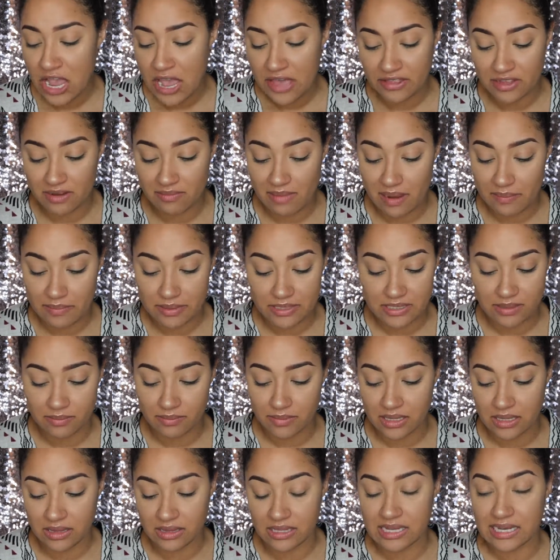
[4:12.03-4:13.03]
There might be
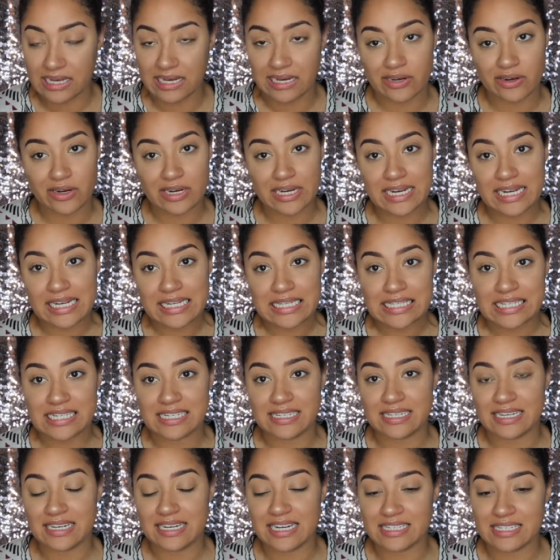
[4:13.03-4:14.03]
something in the ingredients that
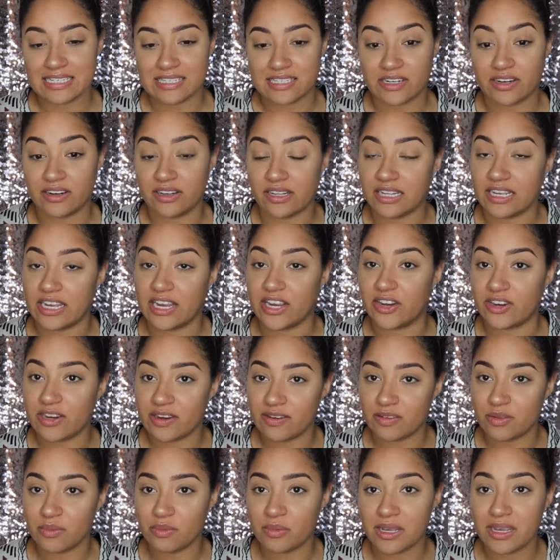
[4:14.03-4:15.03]
didn't necessarily agree
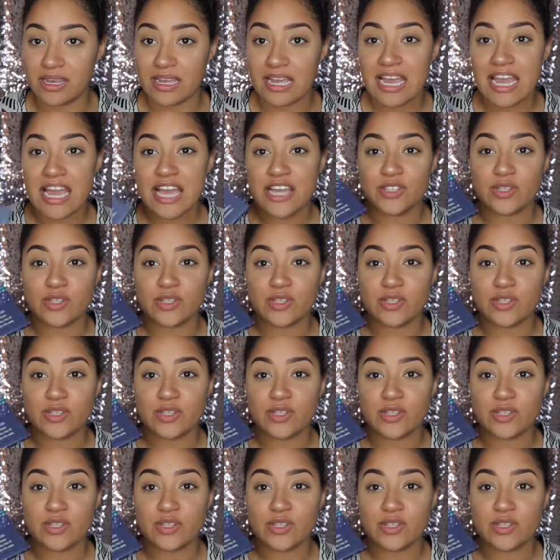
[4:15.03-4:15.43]
with me,